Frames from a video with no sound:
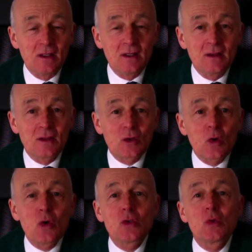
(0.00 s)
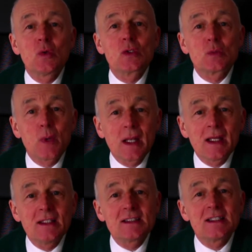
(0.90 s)
The God who is
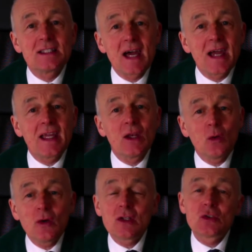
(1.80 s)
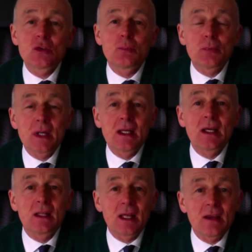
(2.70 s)
willing to die in order to bring
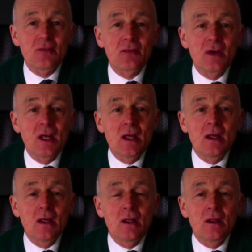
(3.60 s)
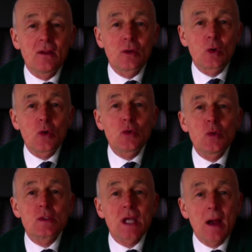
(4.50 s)
life. The God who
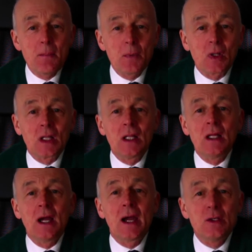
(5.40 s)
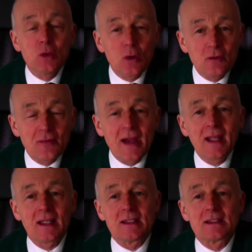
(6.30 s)
is humble and
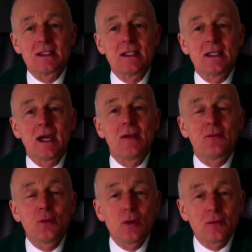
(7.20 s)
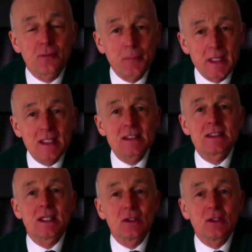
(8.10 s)
non-violent and full of peace and